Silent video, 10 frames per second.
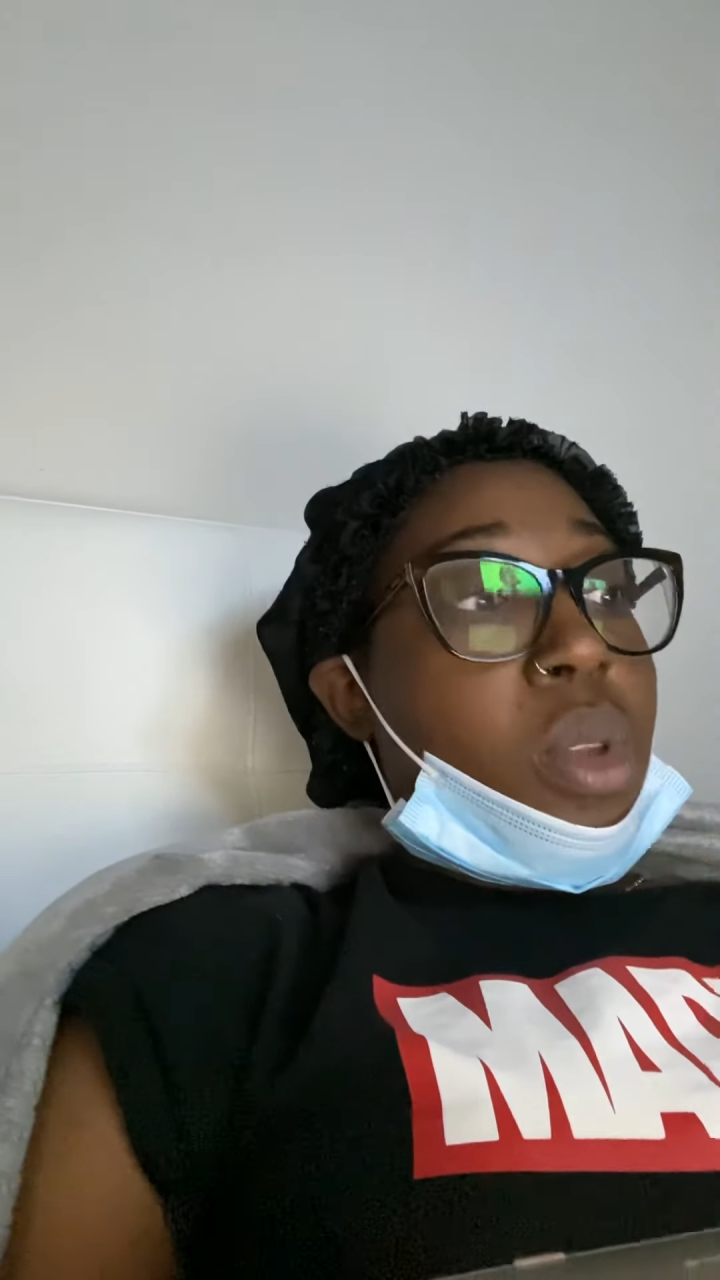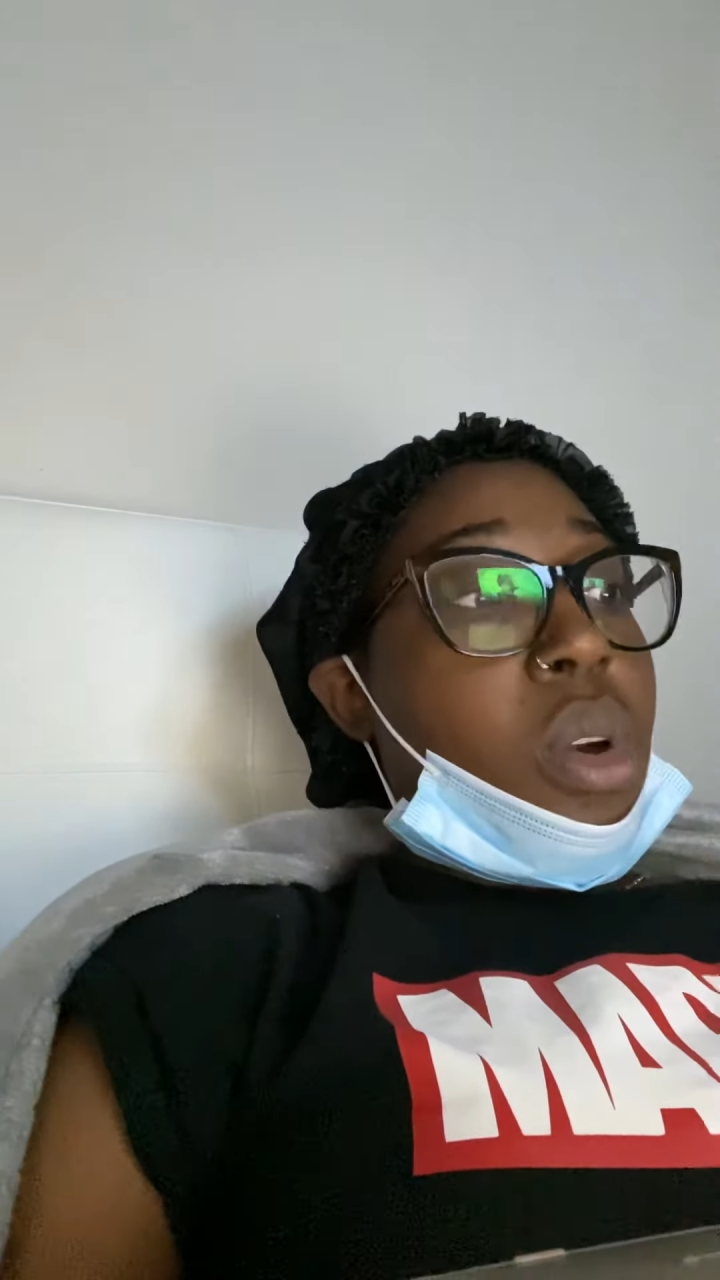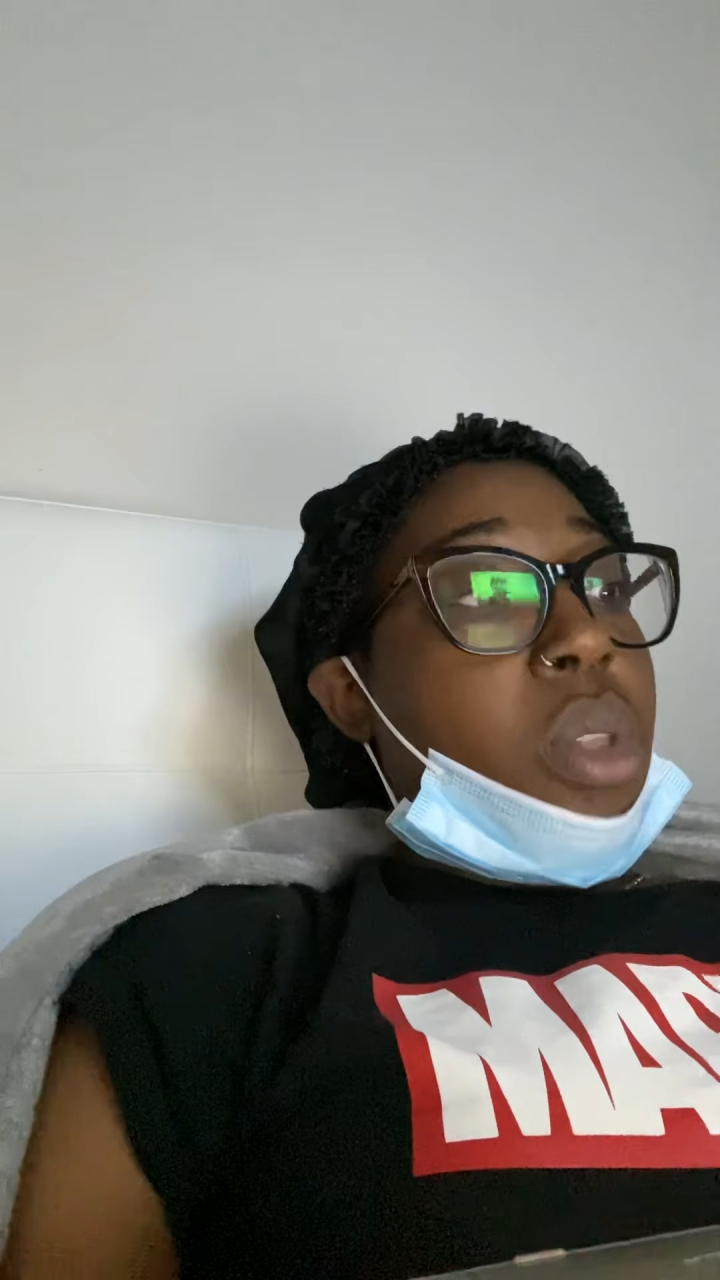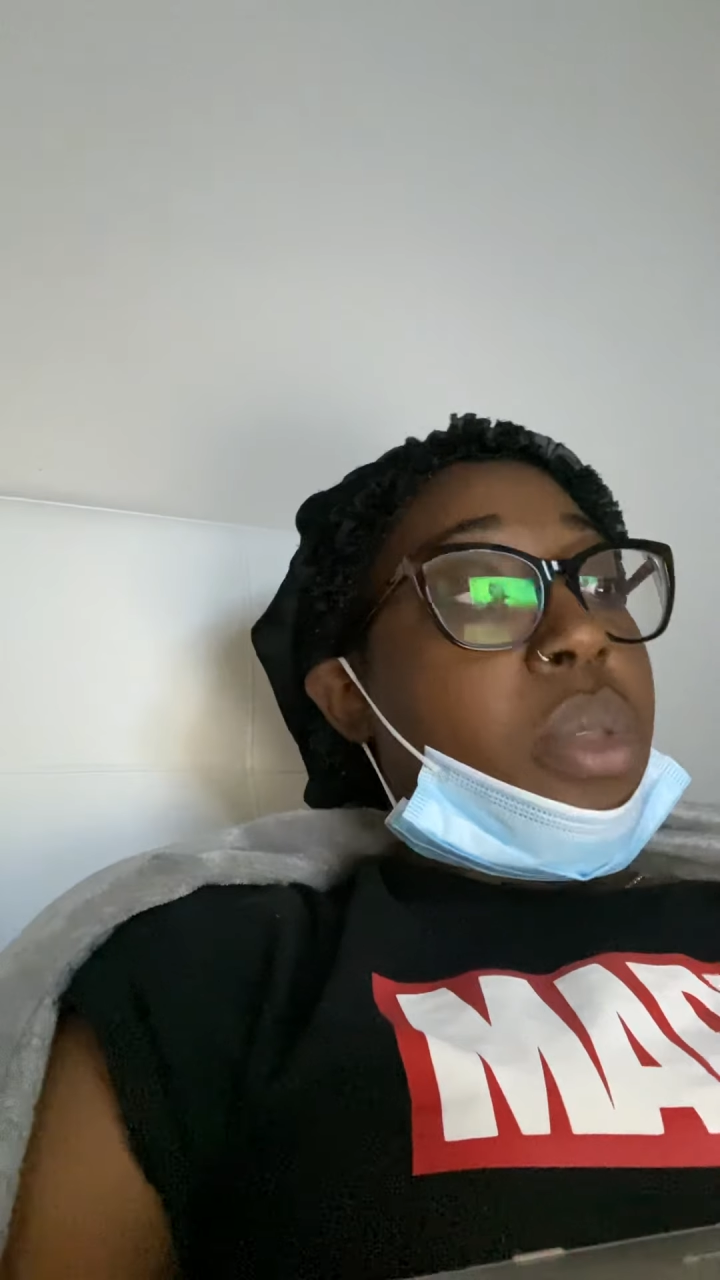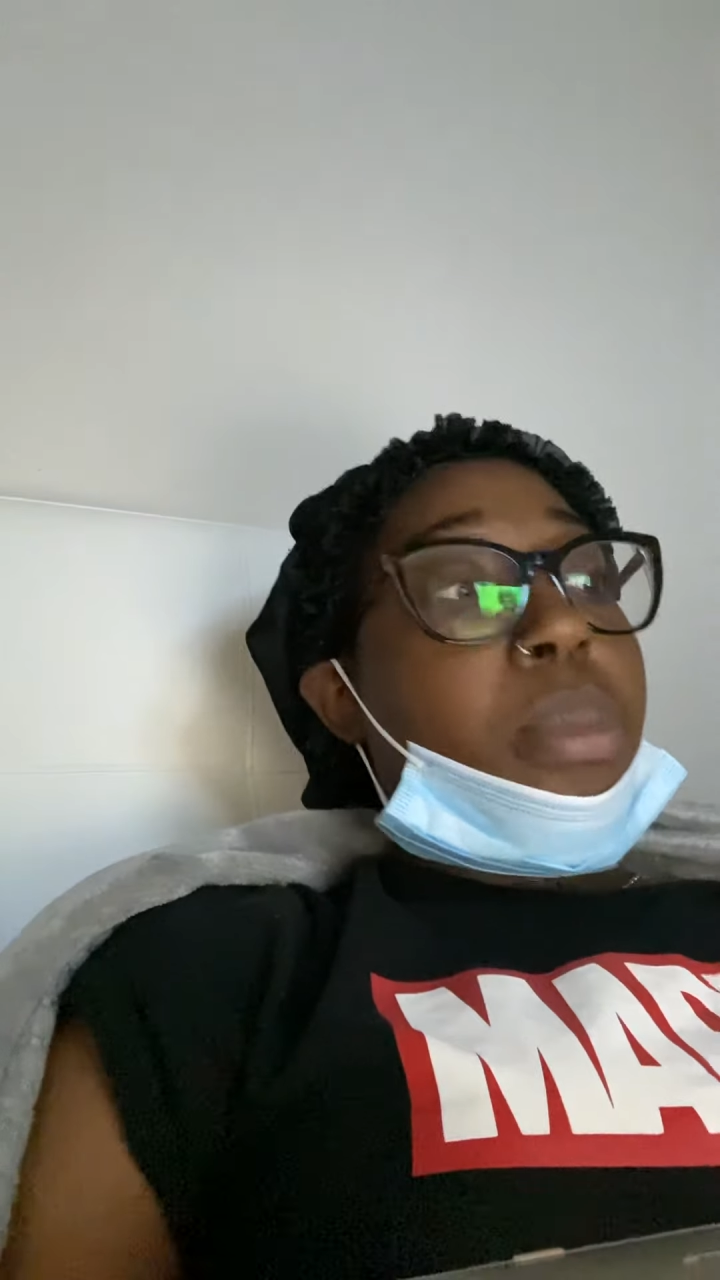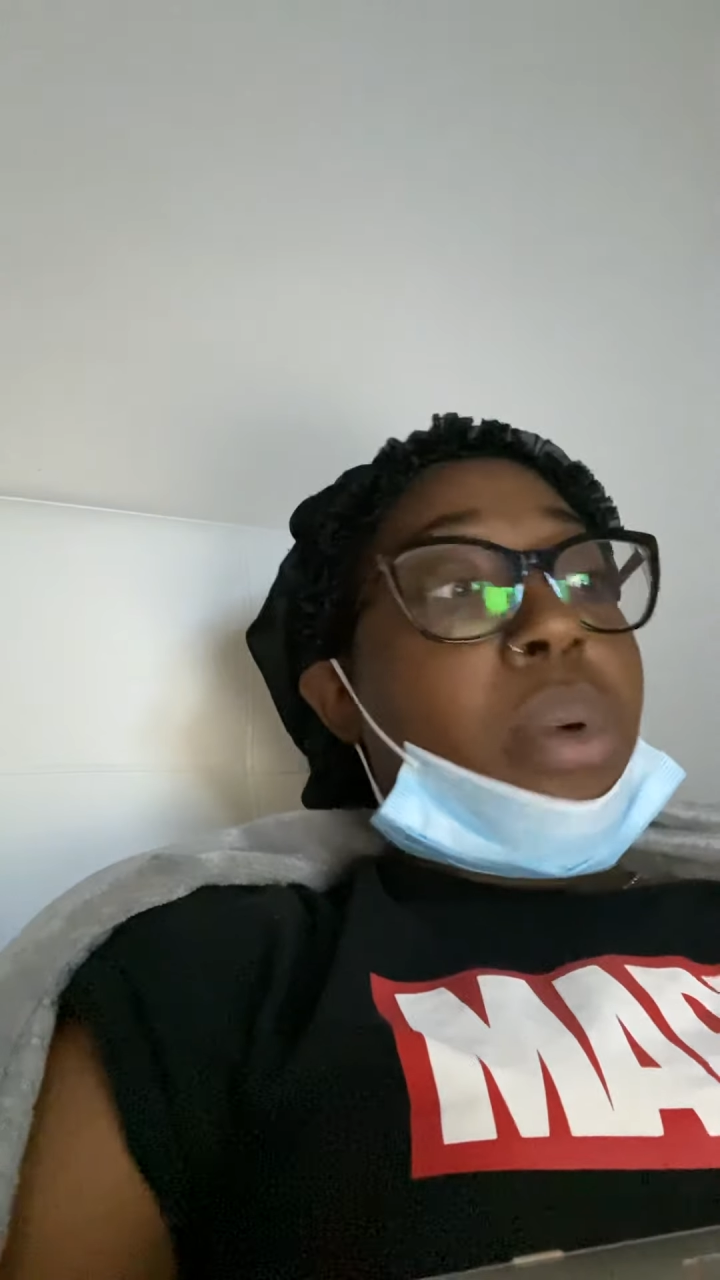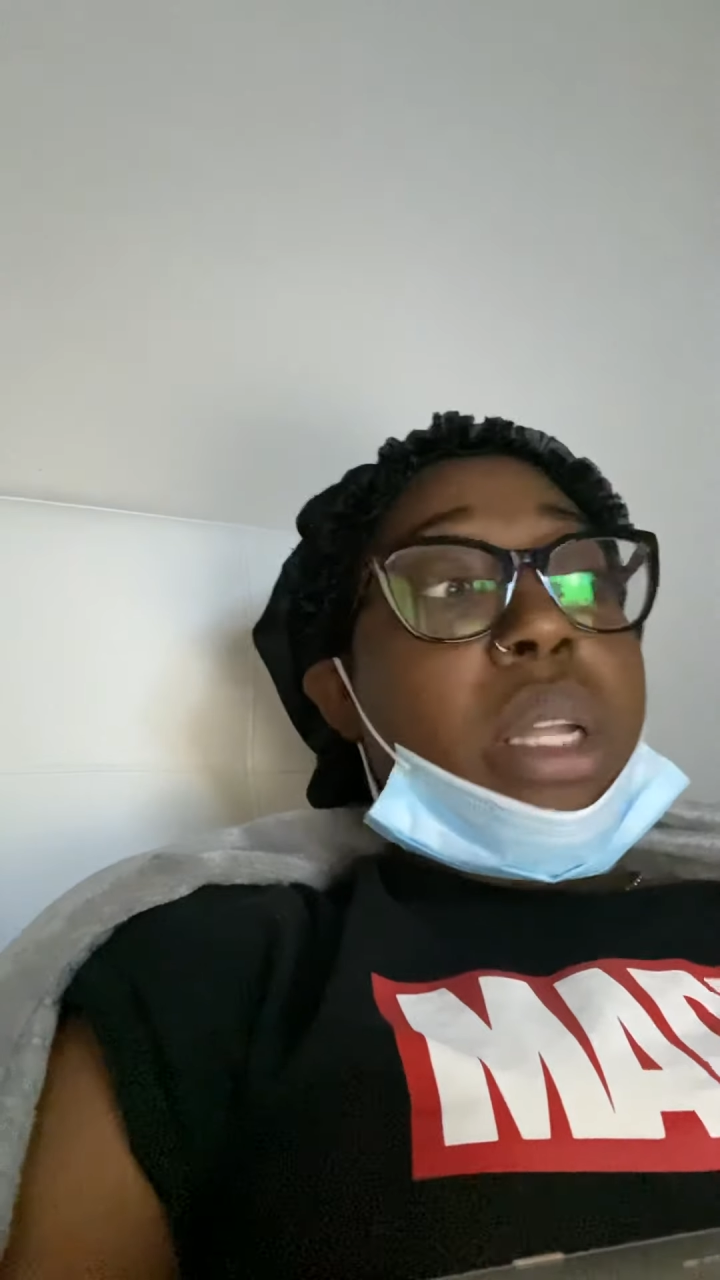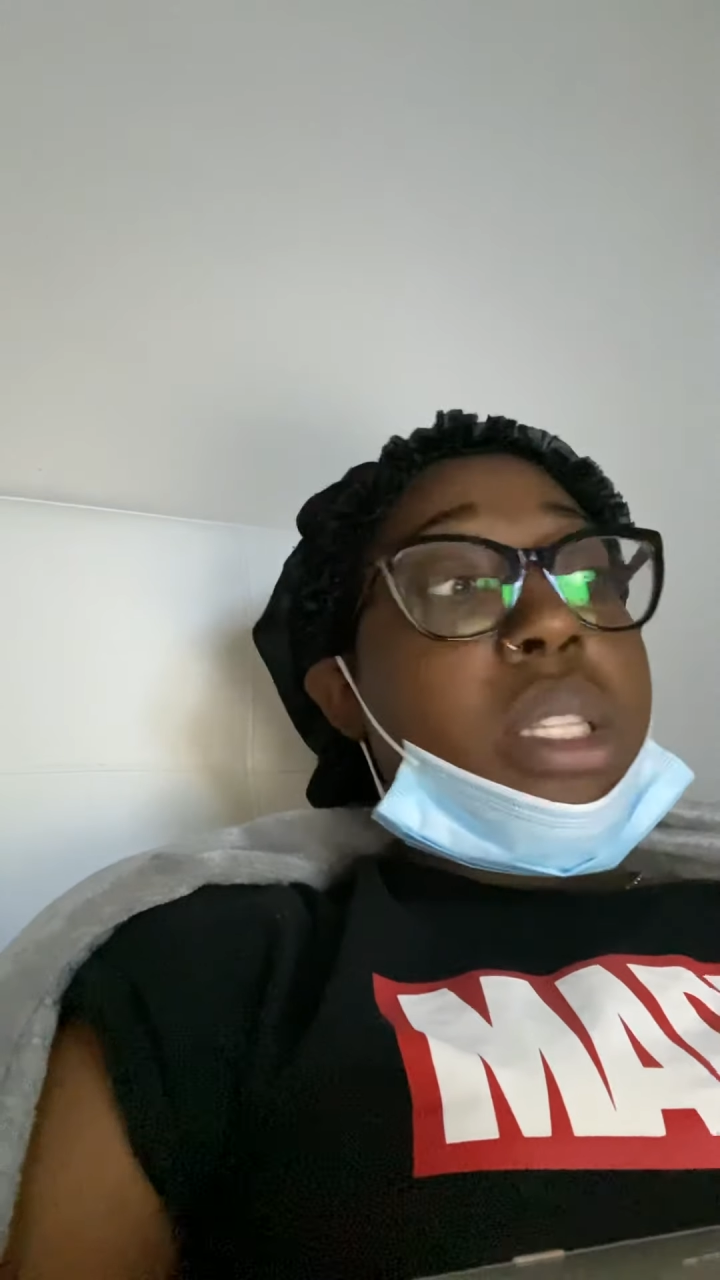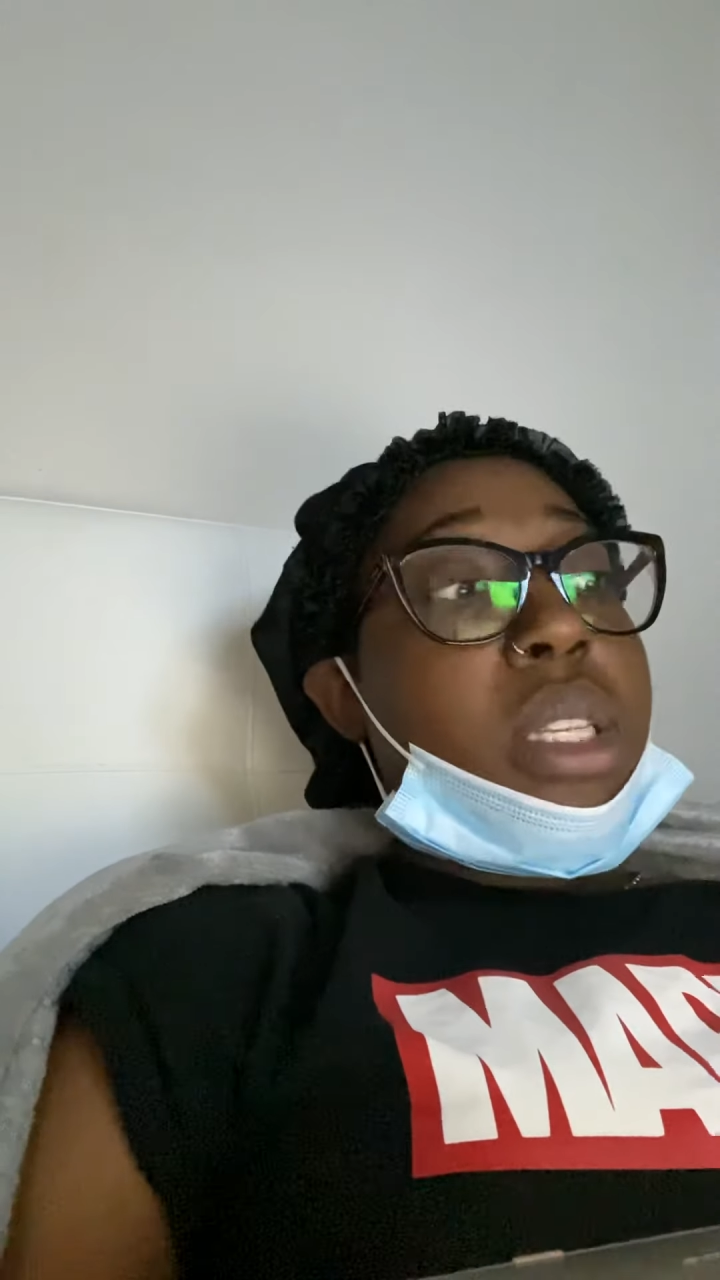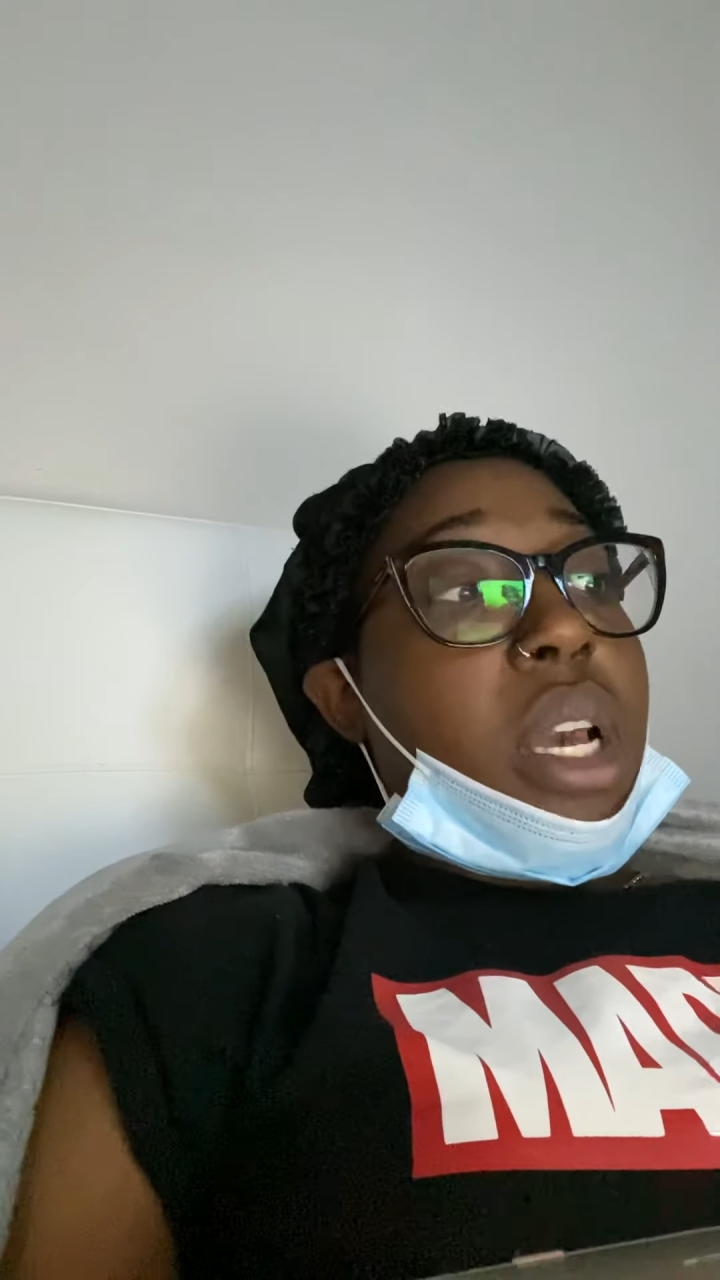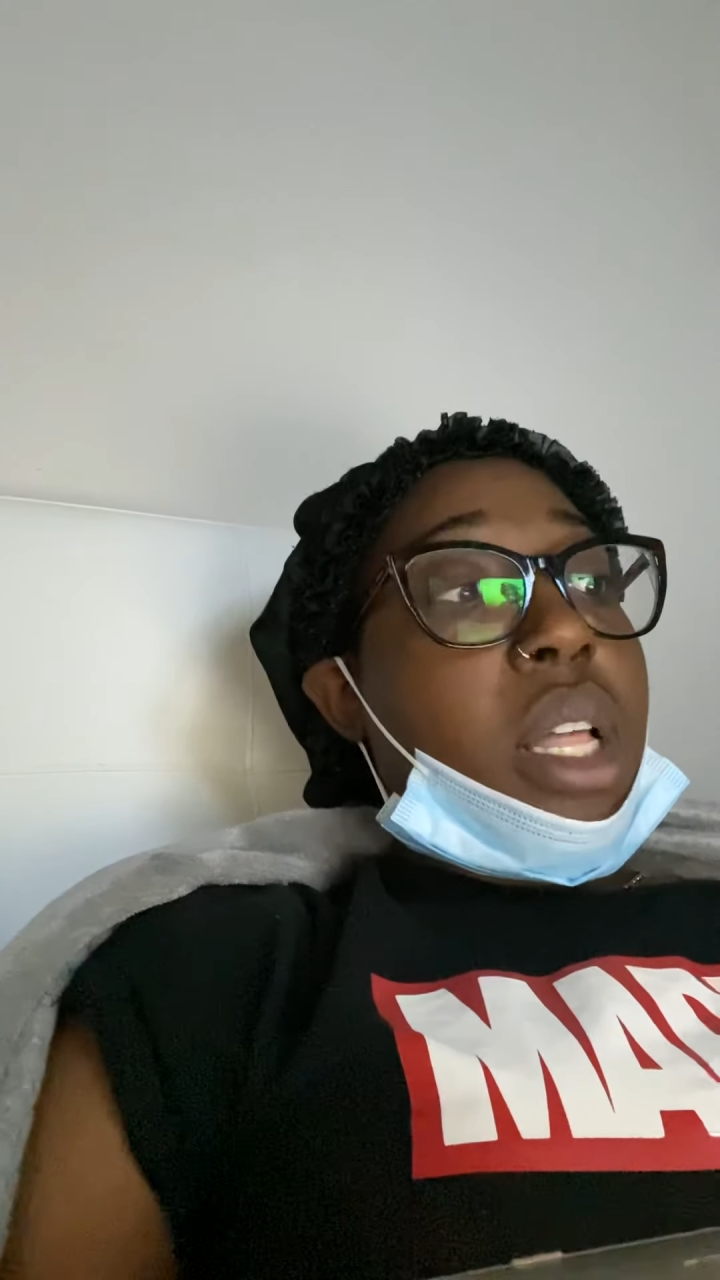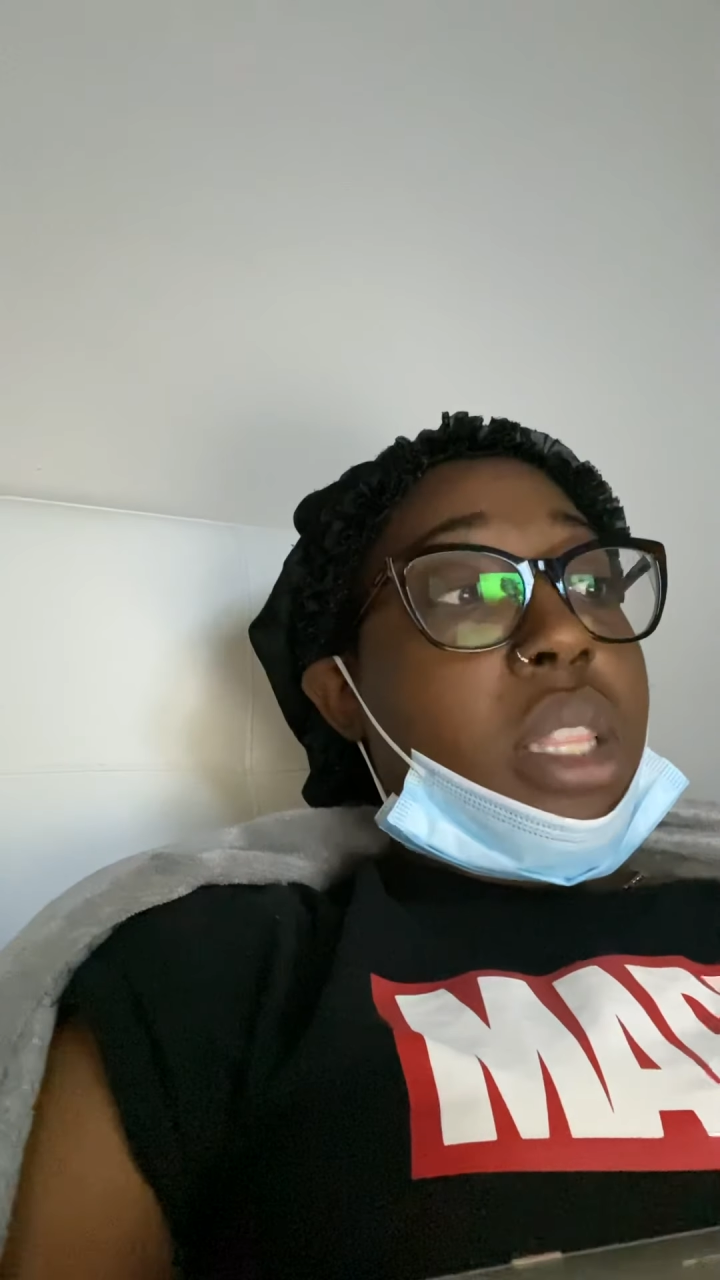On the bright side,